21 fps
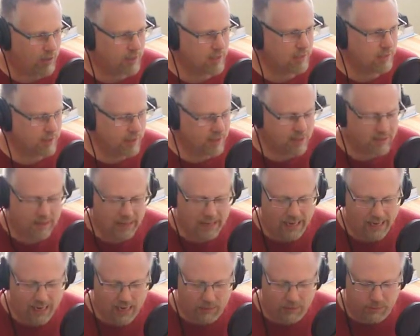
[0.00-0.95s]
awesomest
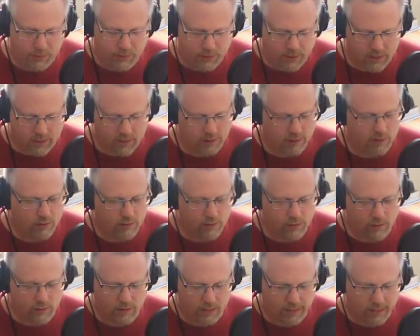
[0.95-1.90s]
app was the
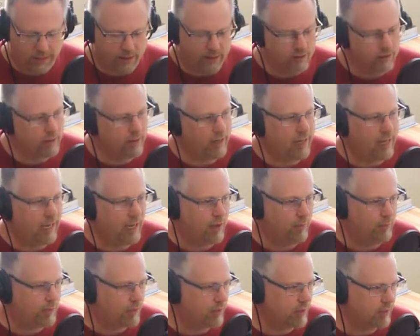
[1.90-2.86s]
Lunar Lander
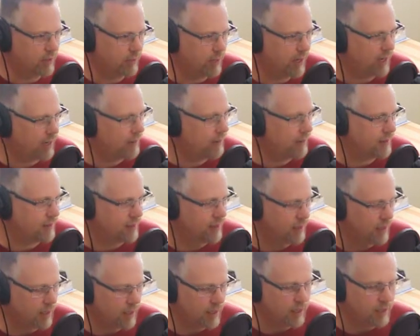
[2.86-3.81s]
app. You could buy these.
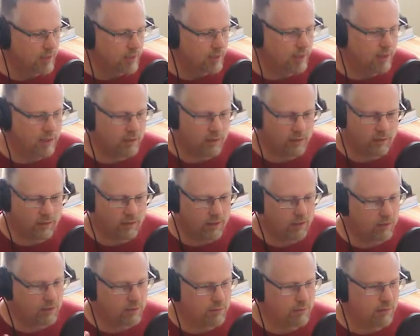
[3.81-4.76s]
See, there
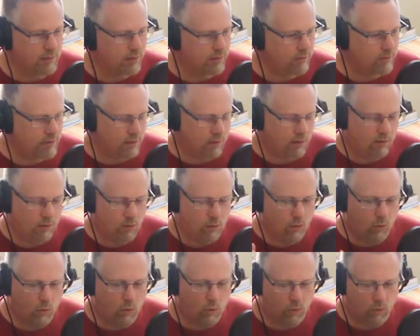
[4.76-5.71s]
was a
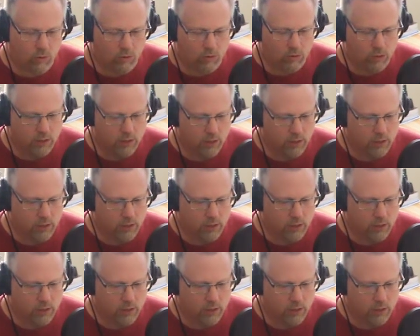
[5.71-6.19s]
whole,